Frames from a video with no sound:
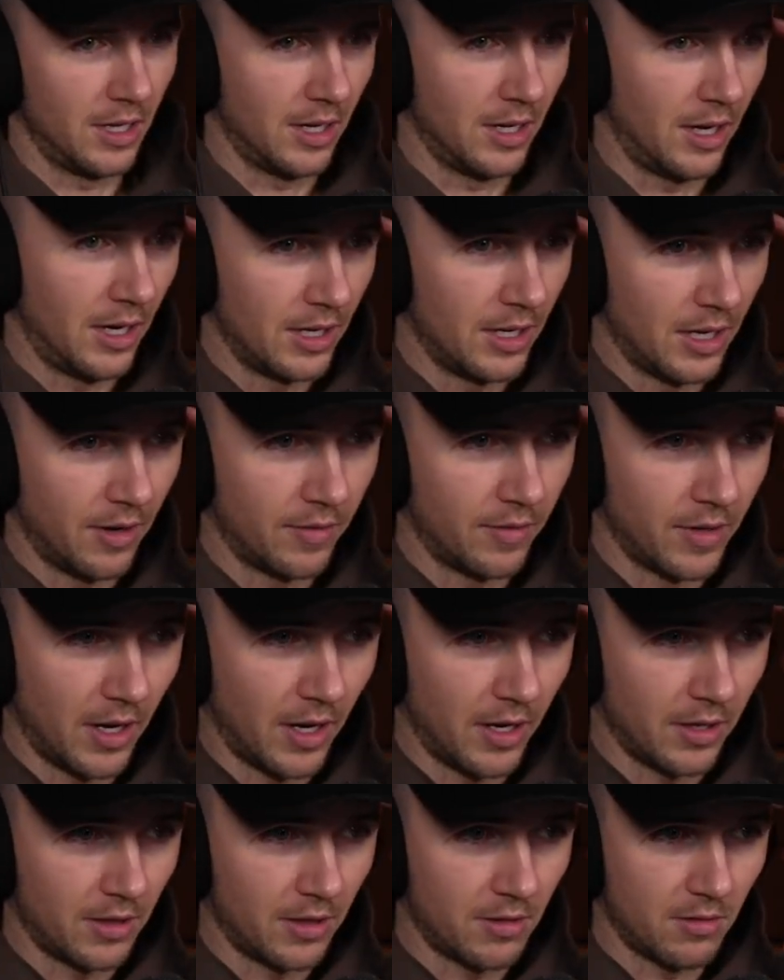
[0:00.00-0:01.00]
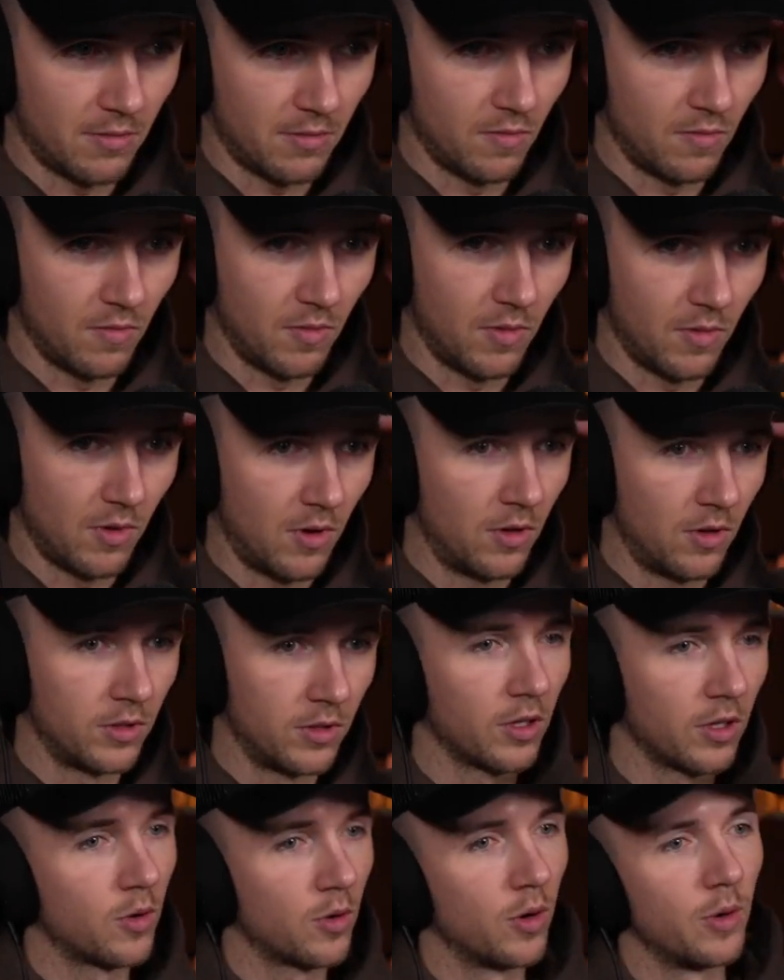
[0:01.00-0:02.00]
and have like all the
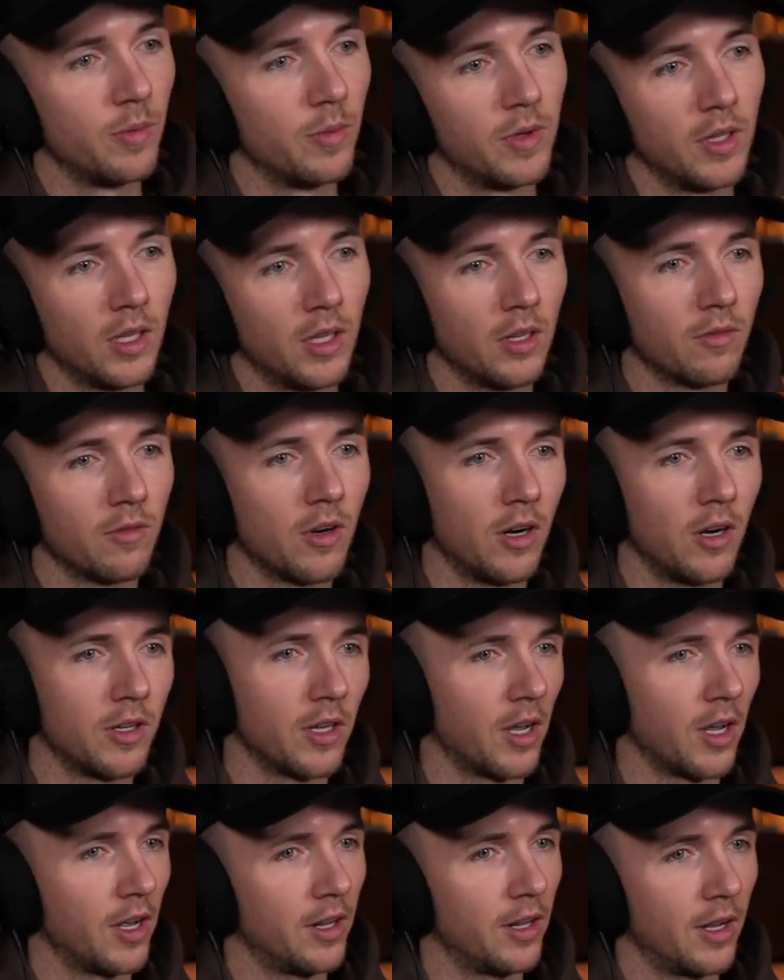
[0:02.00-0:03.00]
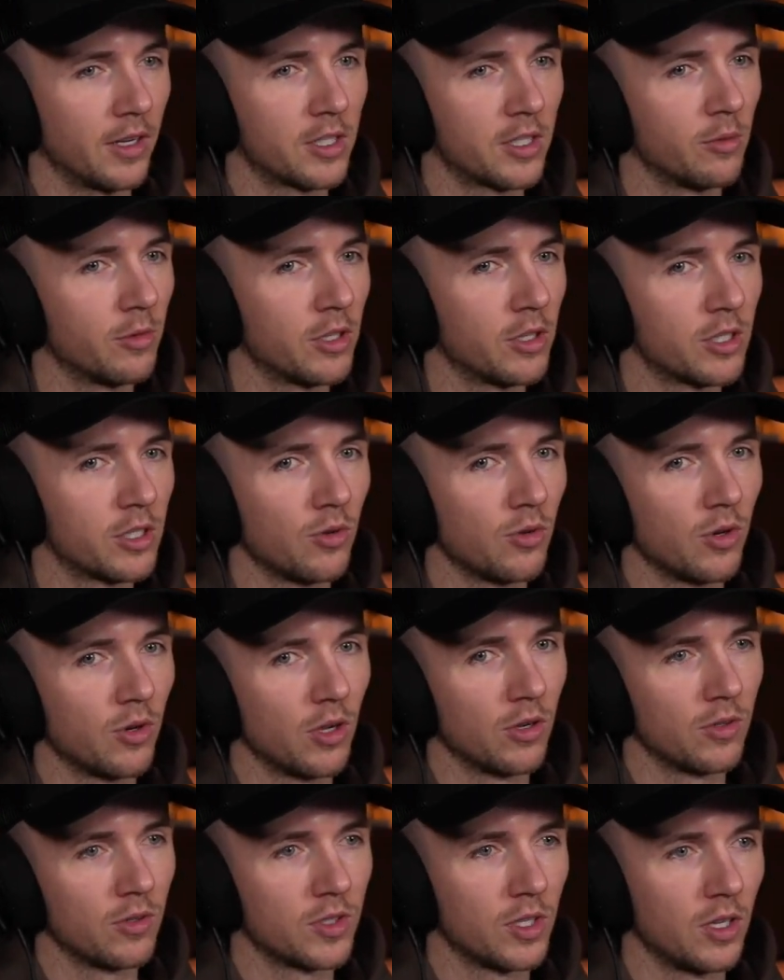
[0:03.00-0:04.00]
equipment that they've got in there, like some of the
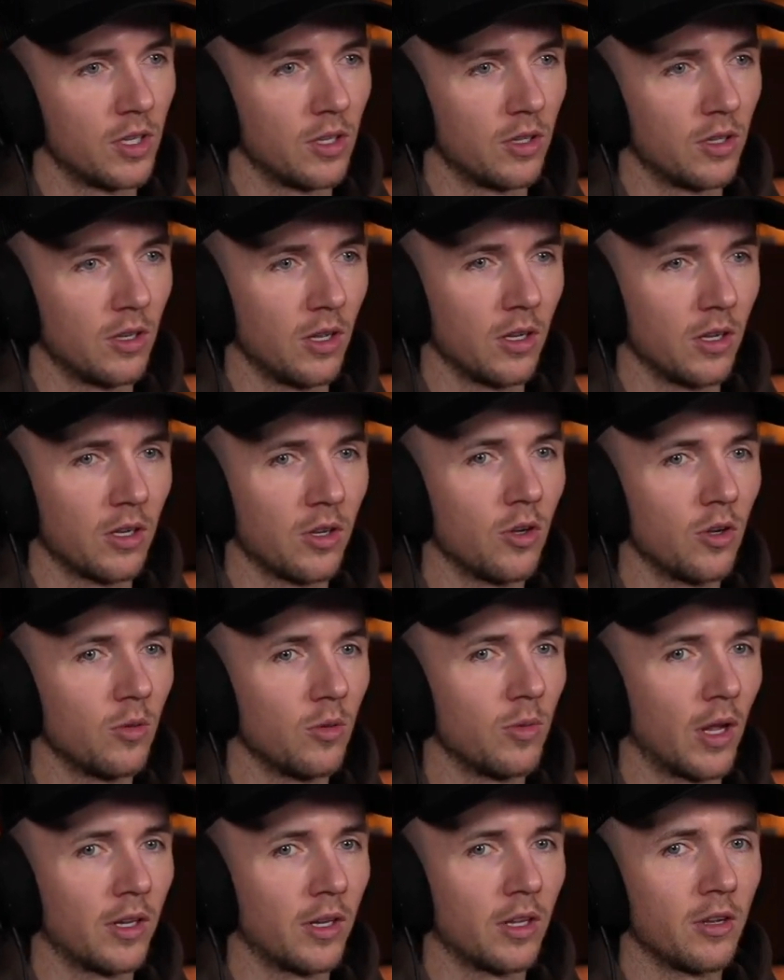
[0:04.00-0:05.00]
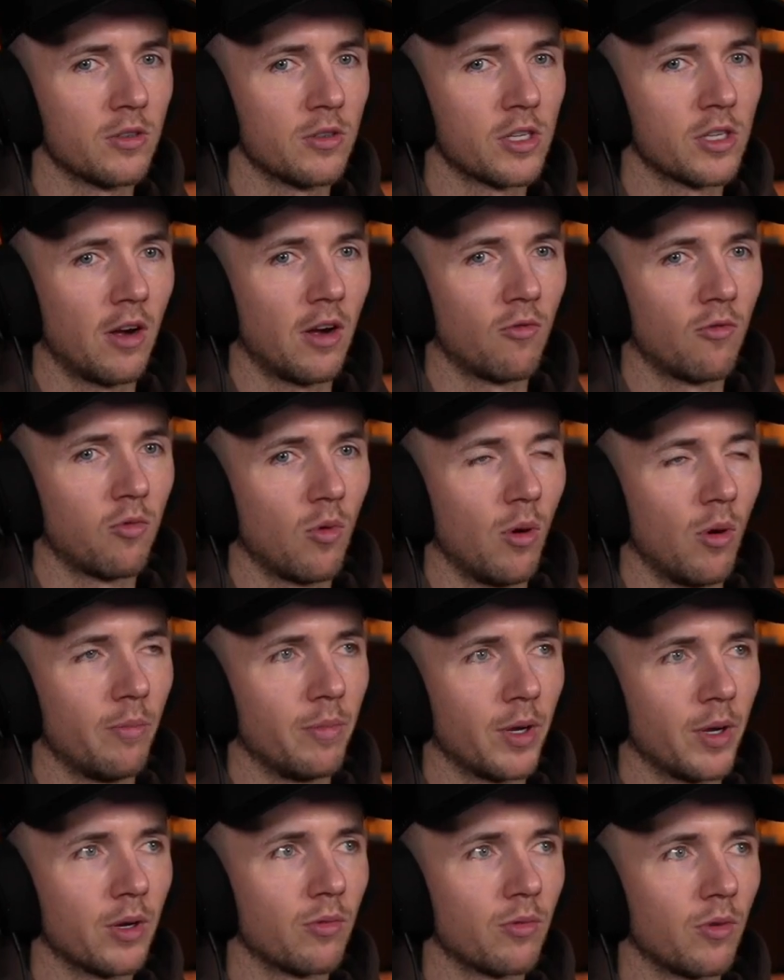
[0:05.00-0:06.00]
studios in Cube, like they usually have one
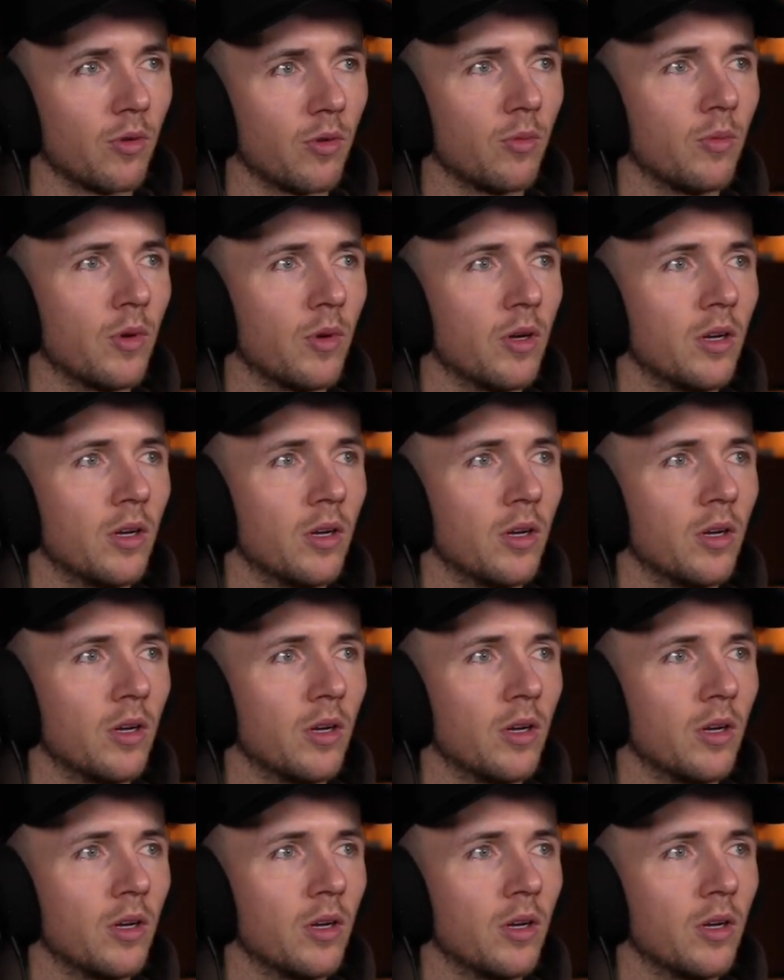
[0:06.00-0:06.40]
big room,